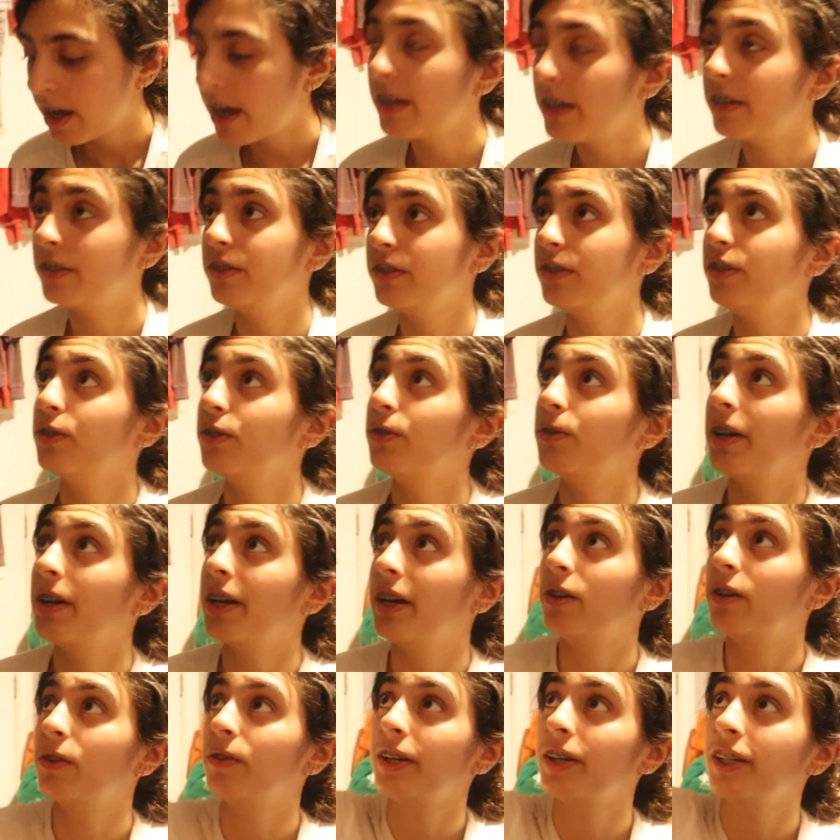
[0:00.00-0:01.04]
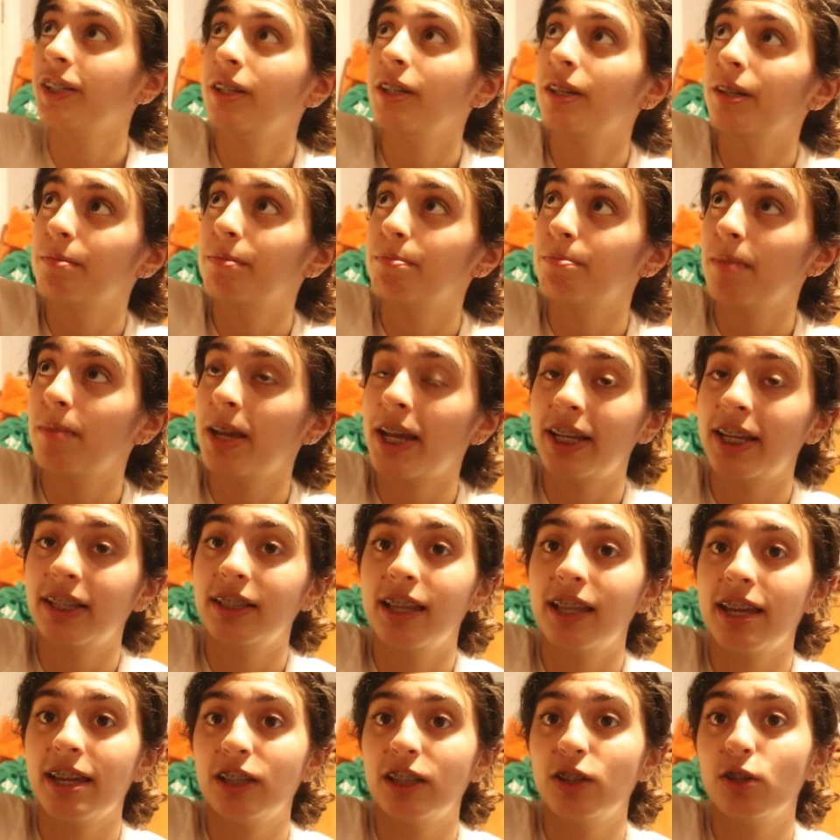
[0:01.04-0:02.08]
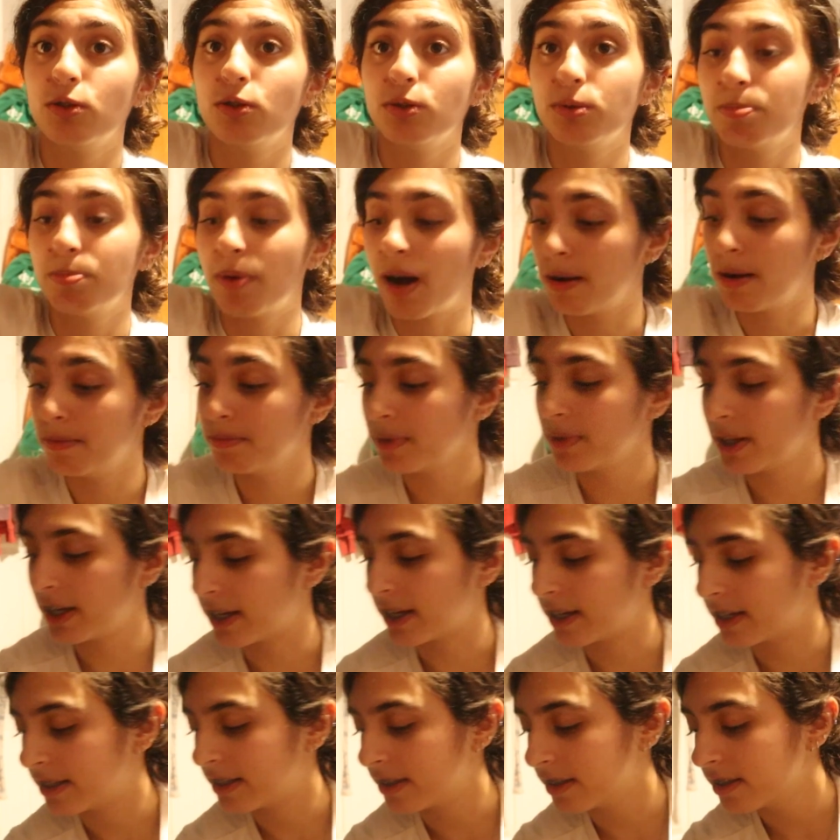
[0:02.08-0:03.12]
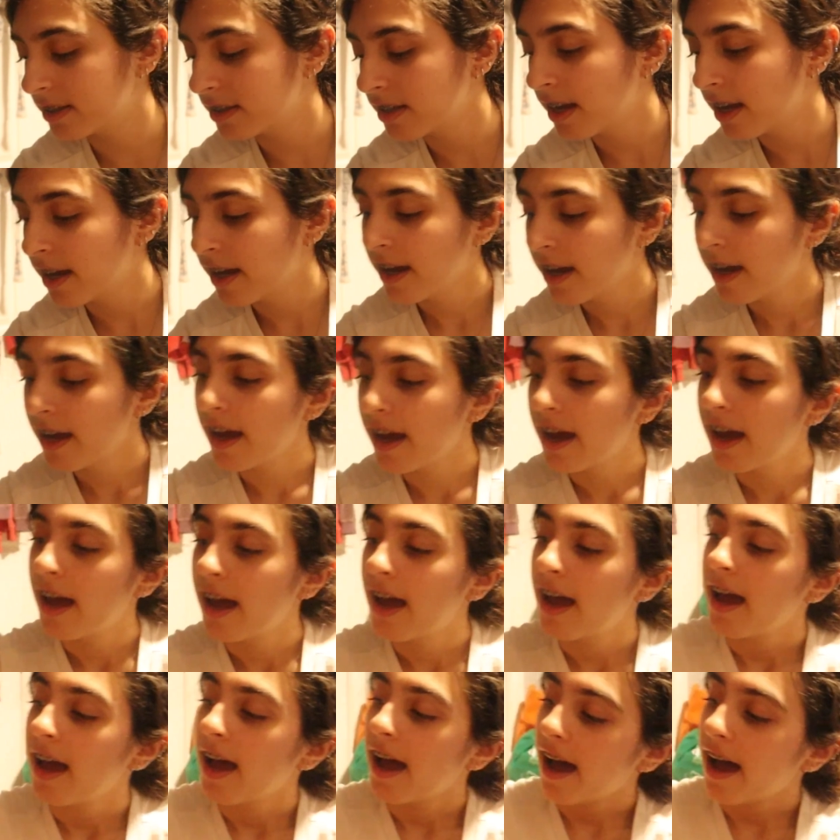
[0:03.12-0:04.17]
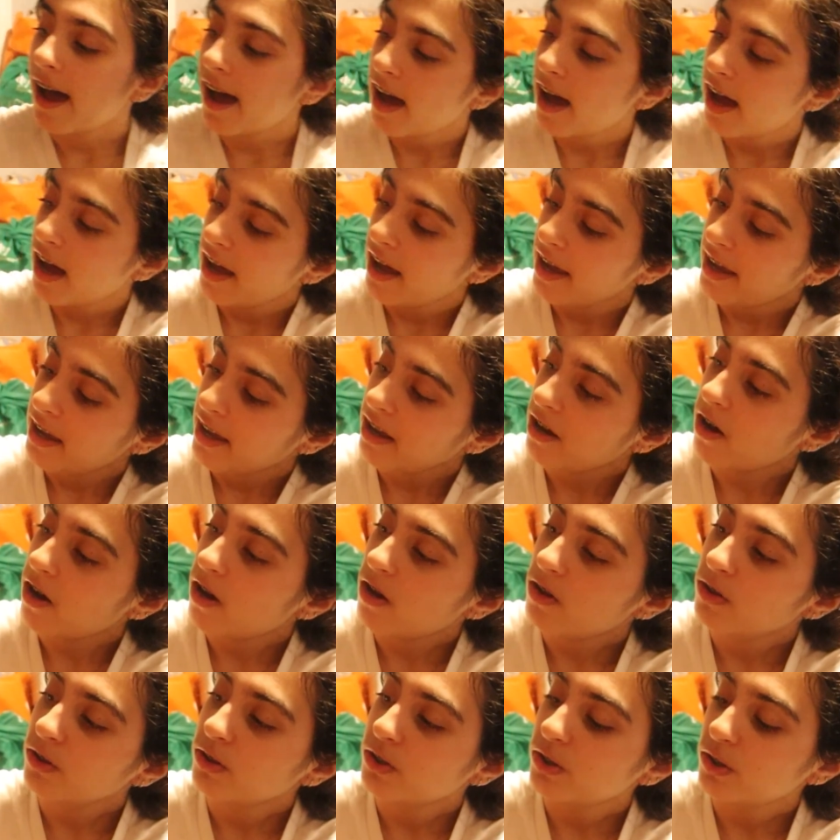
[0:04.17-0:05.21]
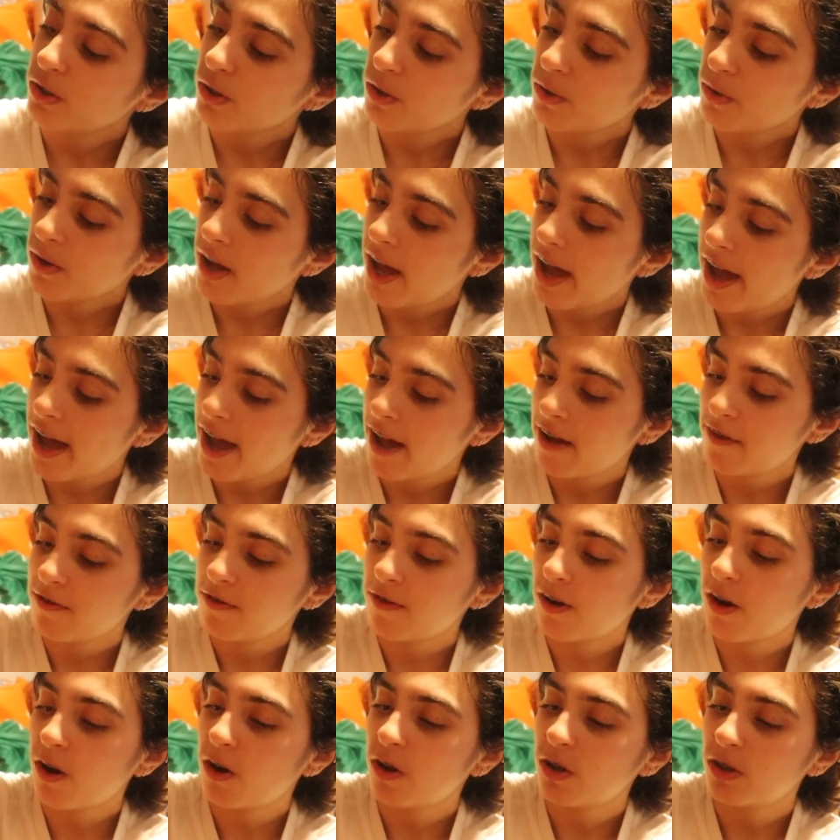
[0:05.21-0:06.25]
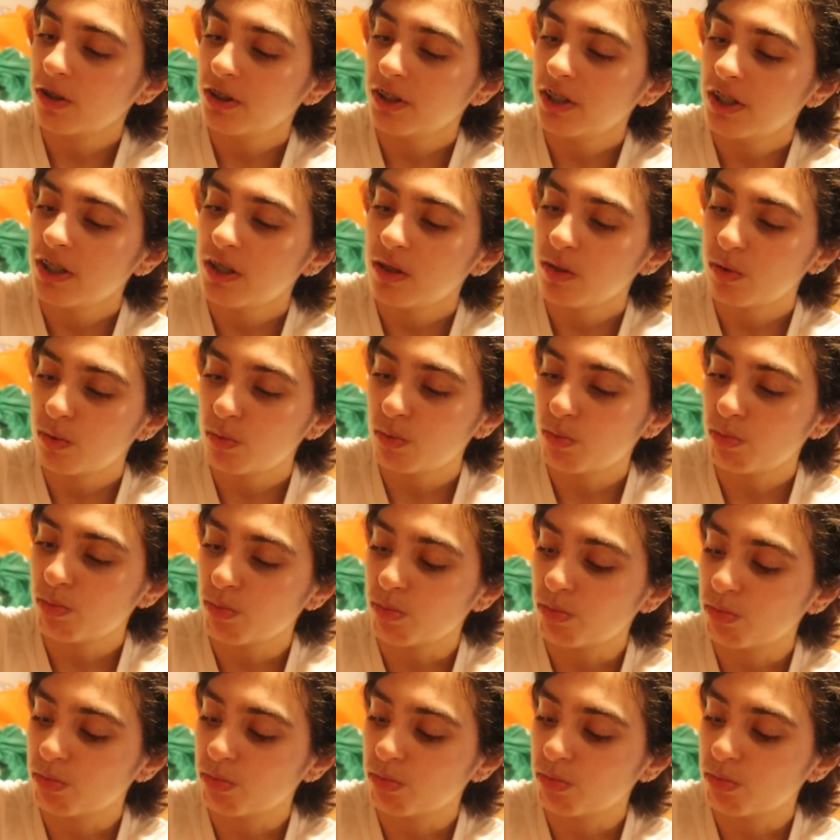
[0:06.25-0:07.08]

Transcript: as you know, I already made like those pumpkins. I also have all these